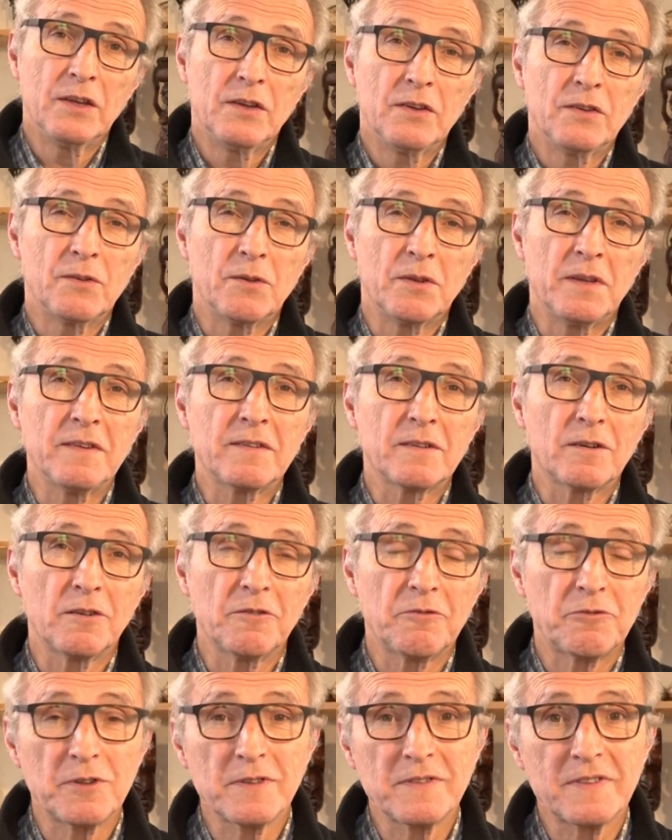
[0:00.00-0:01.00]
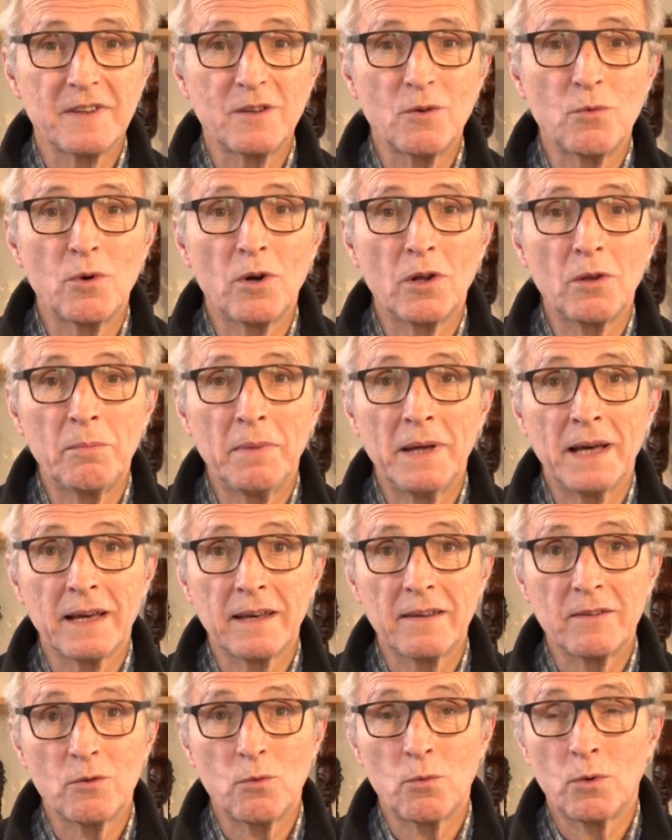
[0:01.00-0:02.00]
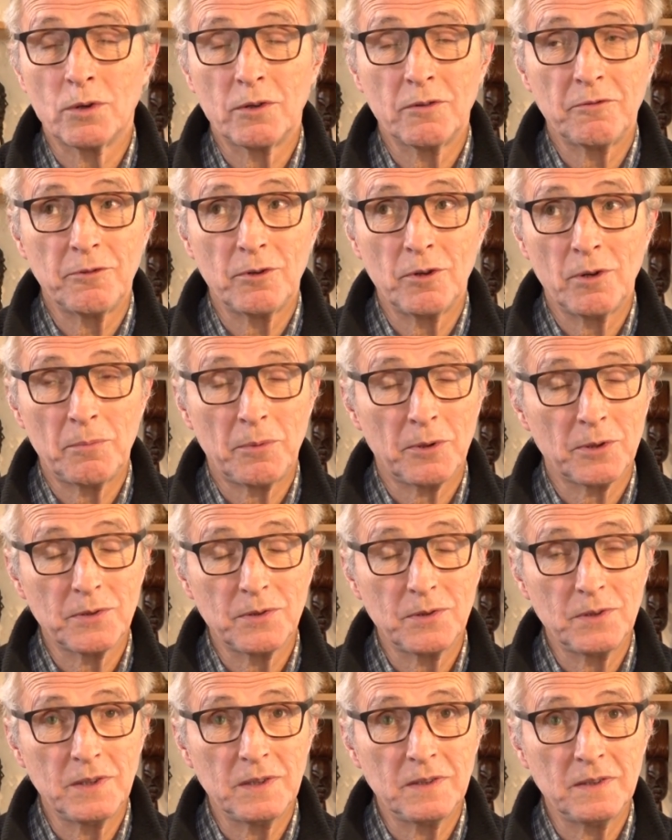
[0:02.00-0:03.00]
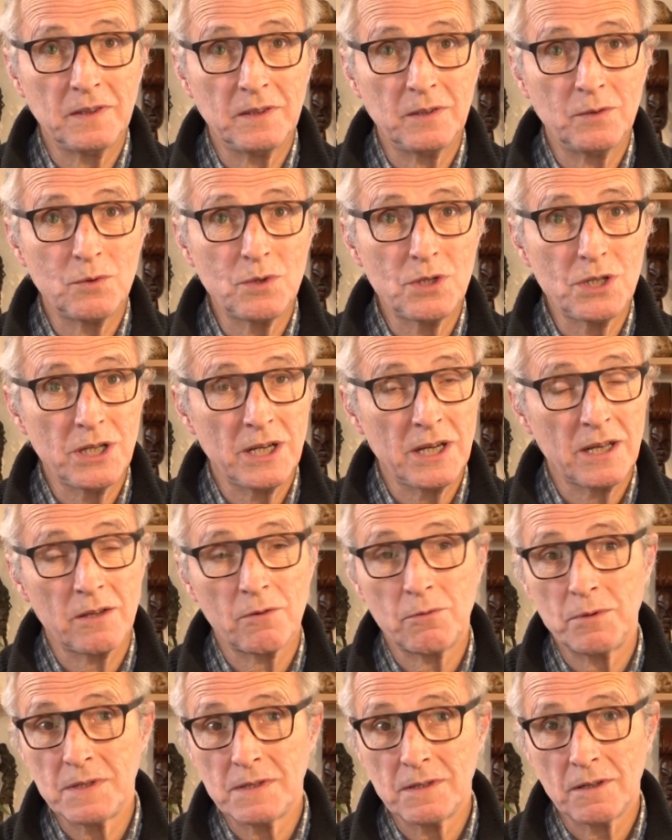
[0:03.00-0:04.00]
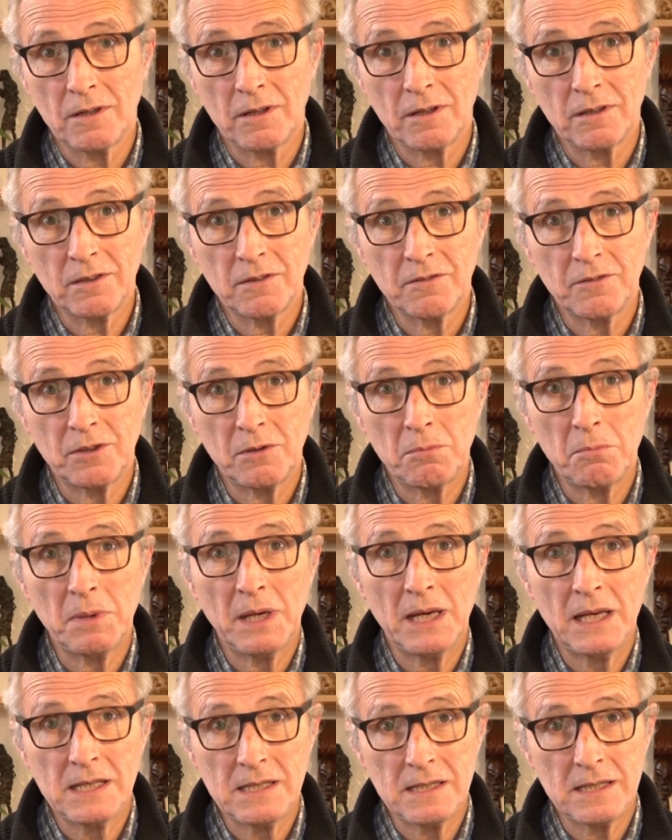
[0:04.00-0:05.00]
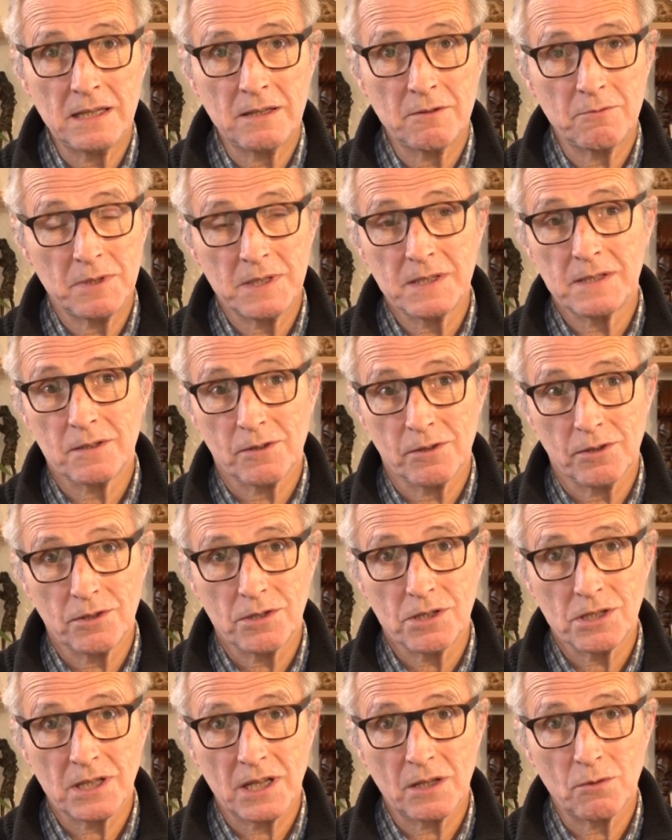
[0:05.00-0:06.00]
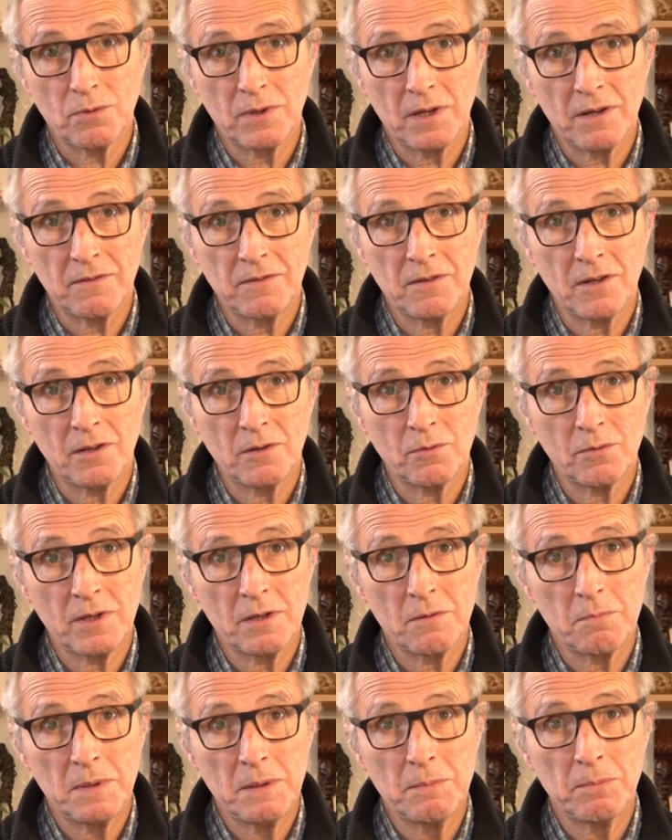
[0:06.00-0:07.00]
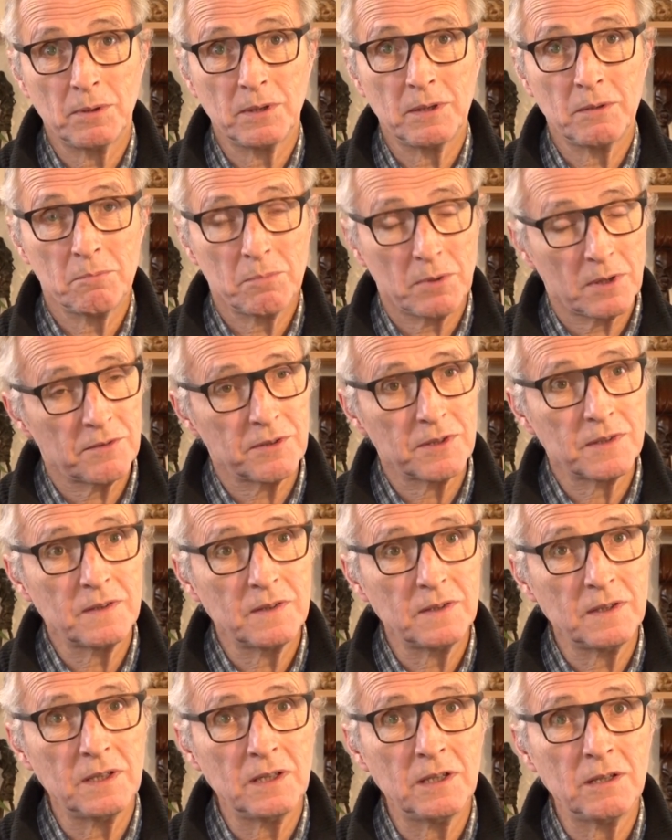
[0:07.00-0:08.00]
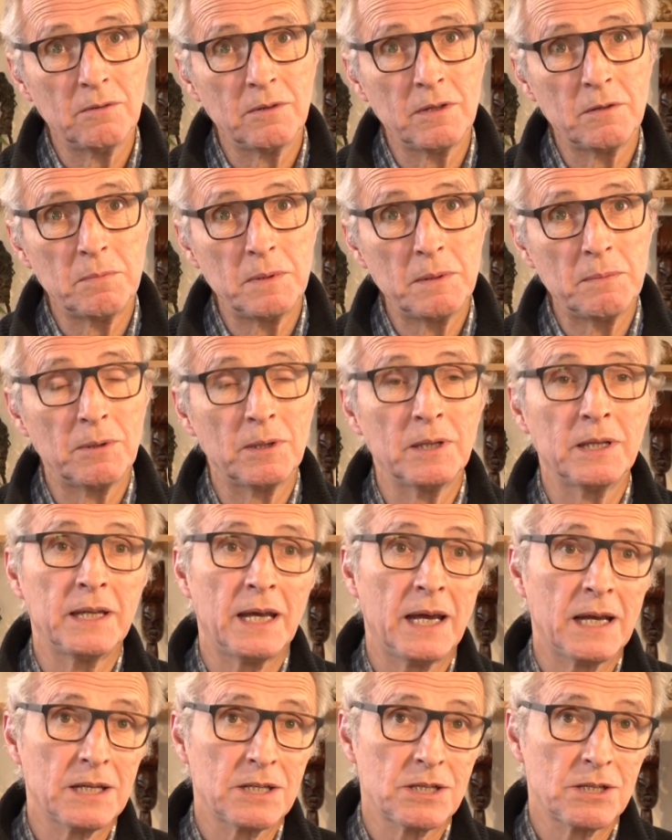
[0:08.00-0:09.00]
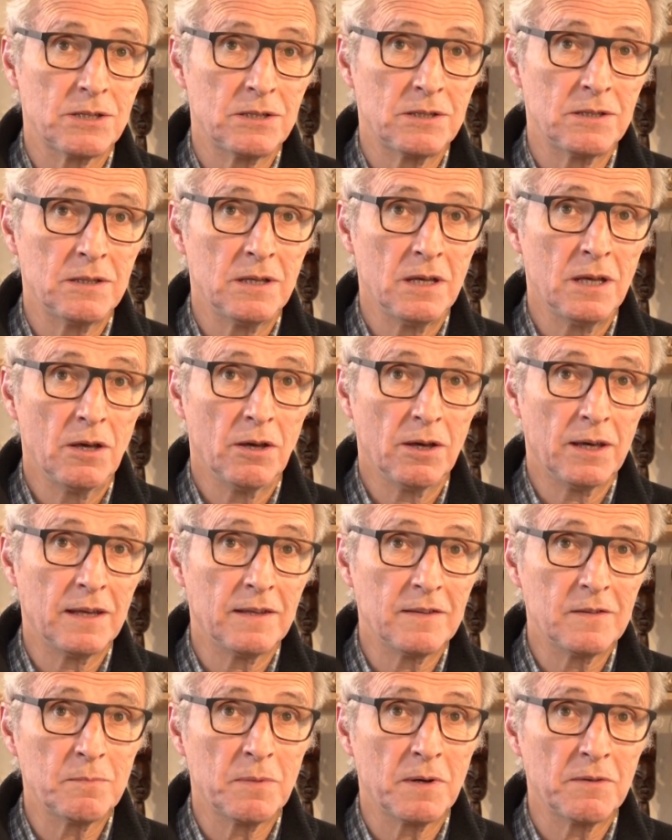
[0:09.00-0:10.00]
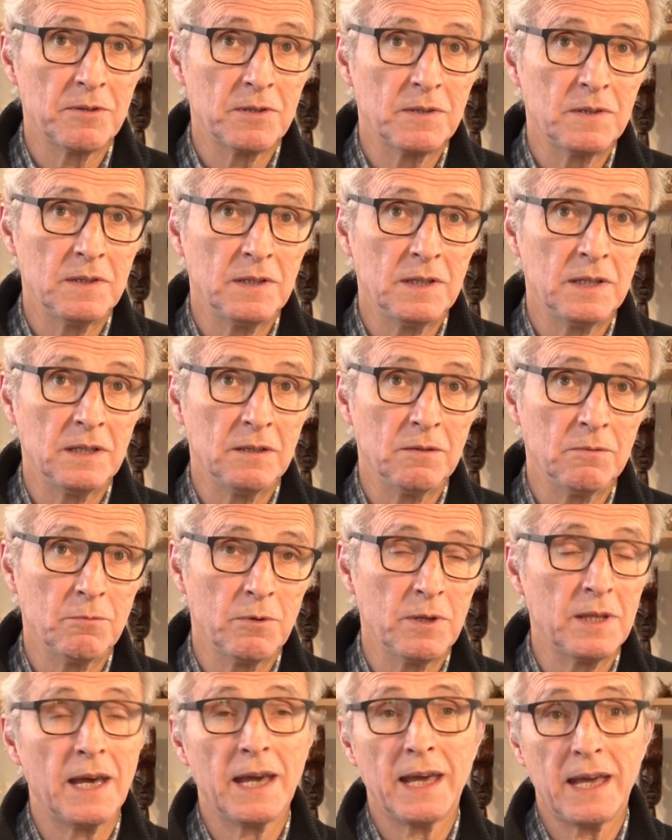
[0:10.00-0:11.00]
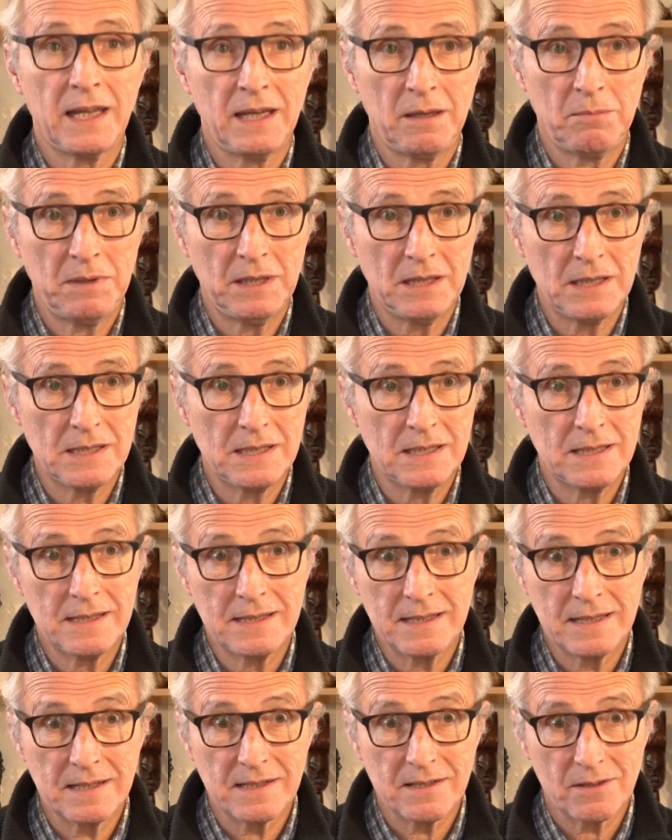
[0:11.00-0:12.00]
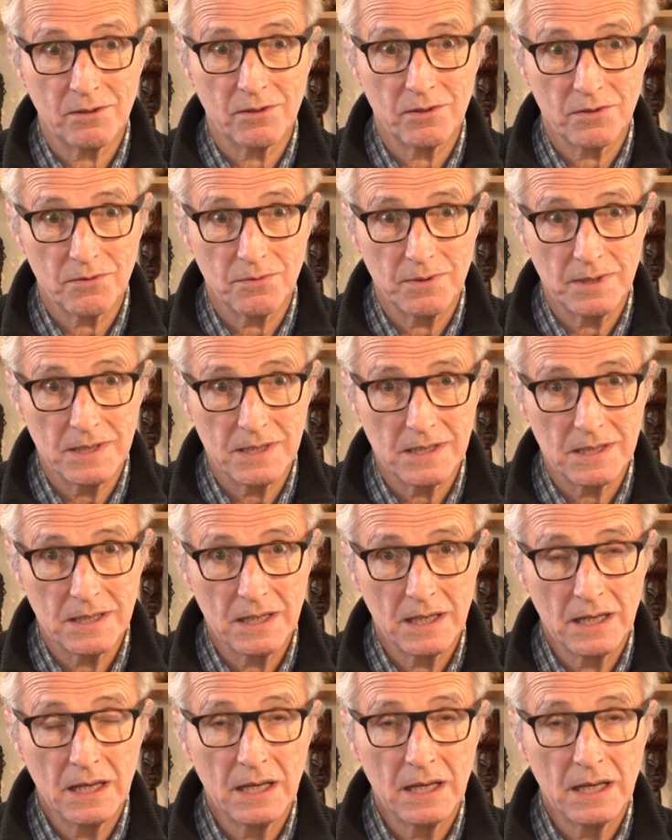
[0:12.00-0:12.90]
So this conference at the World Bank is a wonderful opportunity to share the result of an amazing research that we have done with people in poverty, with people in action against poverty, and with academics in six countries.